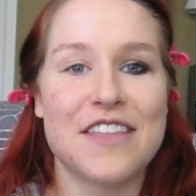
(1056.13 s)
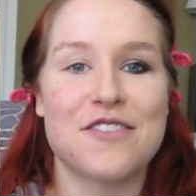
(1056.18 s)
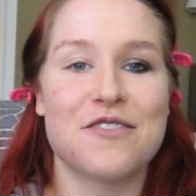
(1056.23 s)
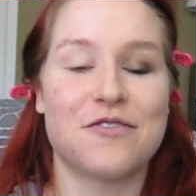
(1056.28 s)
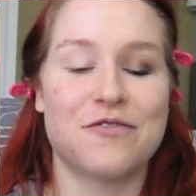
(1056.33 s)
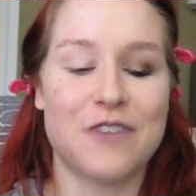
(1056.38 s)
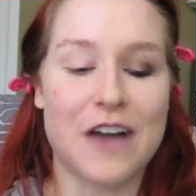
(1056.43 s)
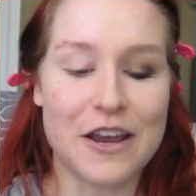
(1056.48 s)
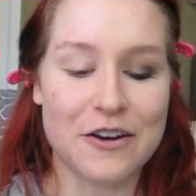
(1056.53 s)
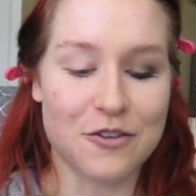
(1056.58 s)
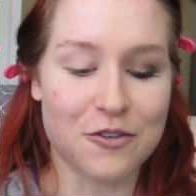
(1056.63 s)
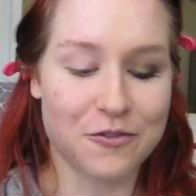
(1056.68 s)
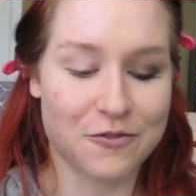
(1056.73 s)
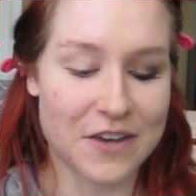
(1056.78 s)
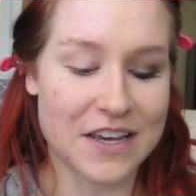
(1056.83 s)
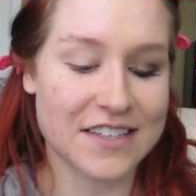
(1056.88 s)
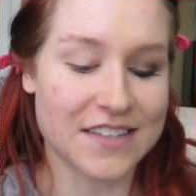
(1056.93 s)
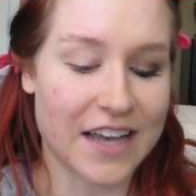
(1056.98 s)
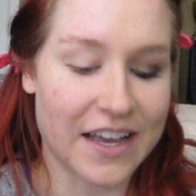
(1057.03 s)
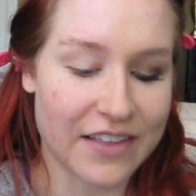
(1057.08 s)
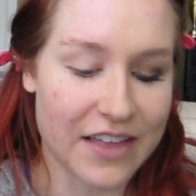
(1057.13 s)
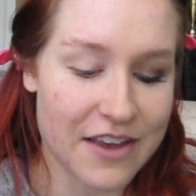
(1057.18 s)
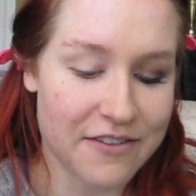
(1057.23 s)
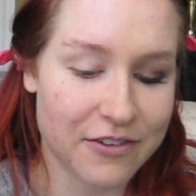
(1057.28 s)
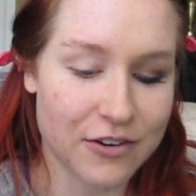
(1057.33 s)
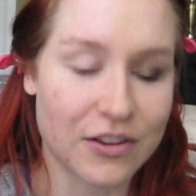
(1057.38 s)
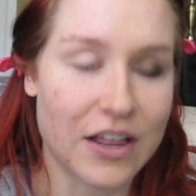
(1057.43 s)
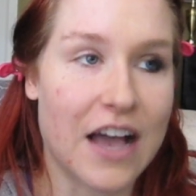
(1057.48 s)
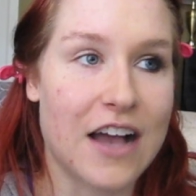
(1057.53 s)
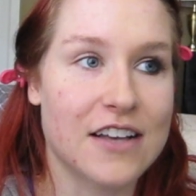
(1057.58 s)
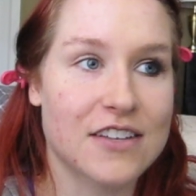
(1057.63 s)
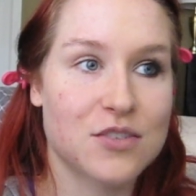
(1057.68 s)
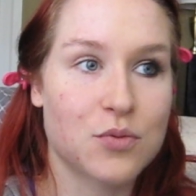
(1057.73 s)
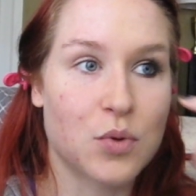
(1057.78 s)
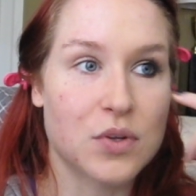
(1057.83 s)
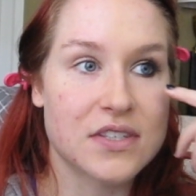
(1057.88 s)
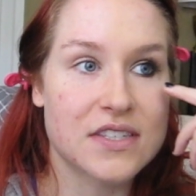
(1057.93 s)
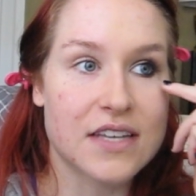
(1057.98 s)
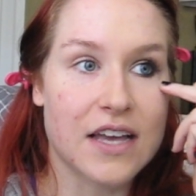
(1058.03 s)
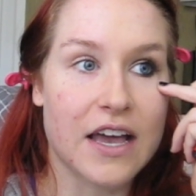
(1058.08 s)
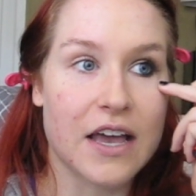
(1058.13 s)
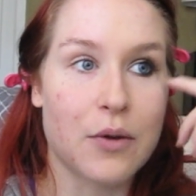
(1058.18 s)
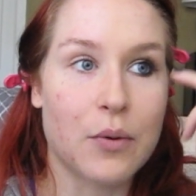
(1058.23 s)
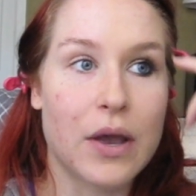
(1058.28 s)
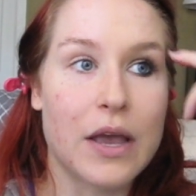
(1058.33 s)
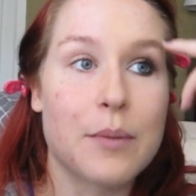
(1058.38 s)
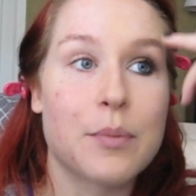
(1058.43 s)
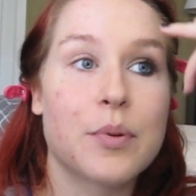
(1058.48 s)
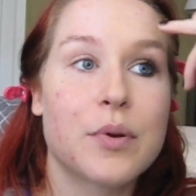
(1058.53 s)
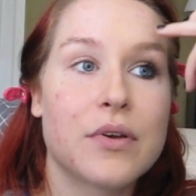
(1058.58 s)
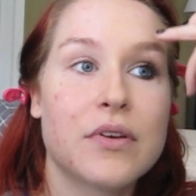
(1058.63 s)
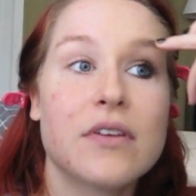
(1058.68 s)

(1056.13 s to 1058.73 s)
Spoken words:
final face highlight for last once I wipe